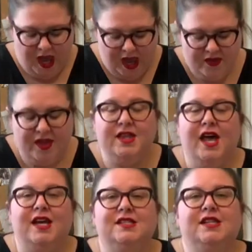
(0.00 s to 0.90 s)
And then
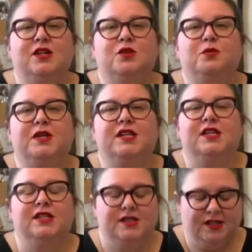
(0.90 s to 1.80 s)
lastly, your
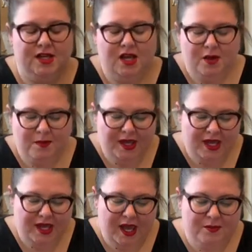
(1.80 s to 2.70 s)
witness.
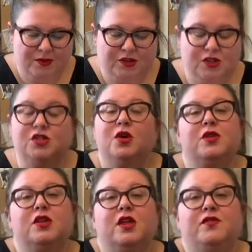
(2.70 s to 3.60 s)
Being able to show
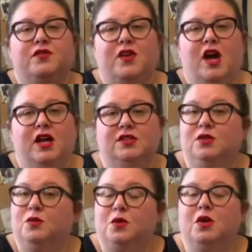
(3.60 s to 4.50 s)
the love of God to
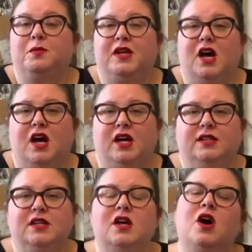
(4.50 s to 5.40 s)
the world beyond.
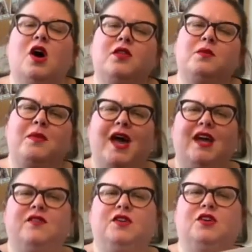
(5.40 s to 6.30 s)
On the back
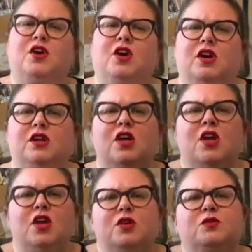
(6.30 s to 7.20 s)
of your card,
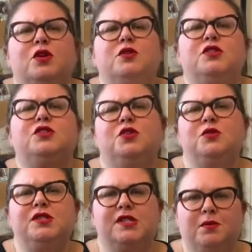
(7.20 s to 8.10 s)
you'll notice two
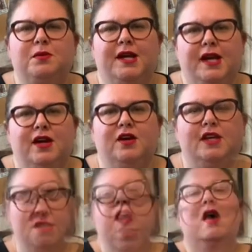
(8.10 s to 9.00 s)
separate
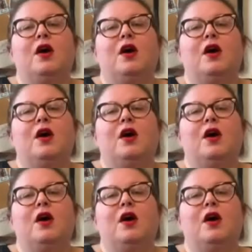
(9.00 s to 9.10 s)
areas.